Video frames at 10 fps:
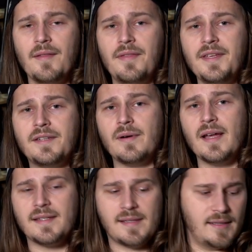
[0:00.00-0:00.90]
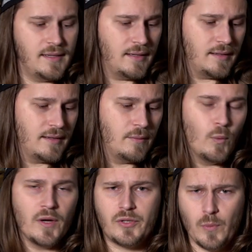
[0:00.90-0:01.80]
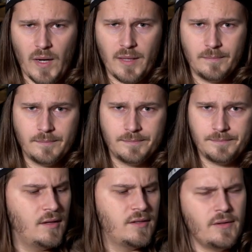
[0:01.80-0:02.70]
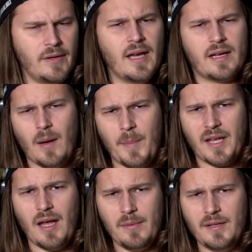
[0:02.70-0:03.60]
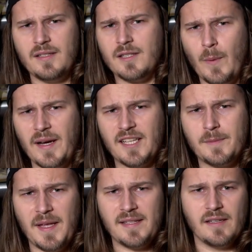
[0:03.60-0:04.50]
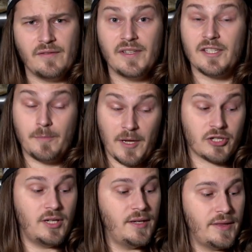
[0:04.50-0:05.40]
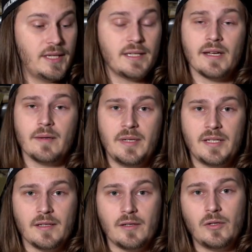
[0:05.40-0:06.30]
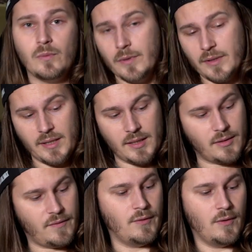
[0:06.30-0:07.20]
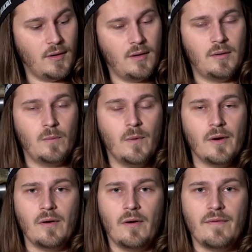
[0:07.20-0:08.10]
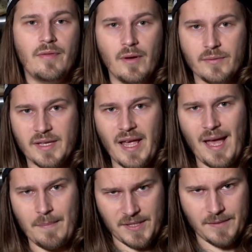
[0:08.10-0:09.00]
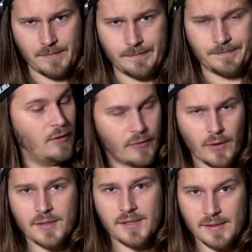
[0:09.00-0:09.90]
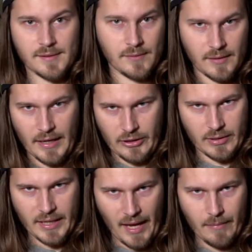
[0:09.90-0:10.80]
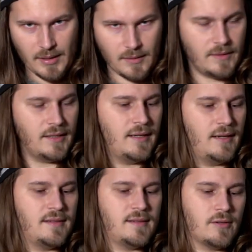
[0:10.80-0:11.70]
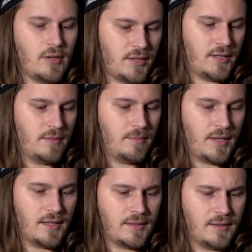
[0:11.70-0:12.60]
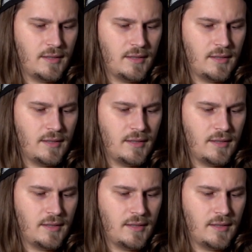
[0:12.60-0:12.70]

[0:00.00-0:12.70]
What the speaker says: the dreads in 1:1. So yeah, copper cable is quite expensive, especially in the diameter you would need for one of those caps. Of course, it's not actual cable, it is cotton, but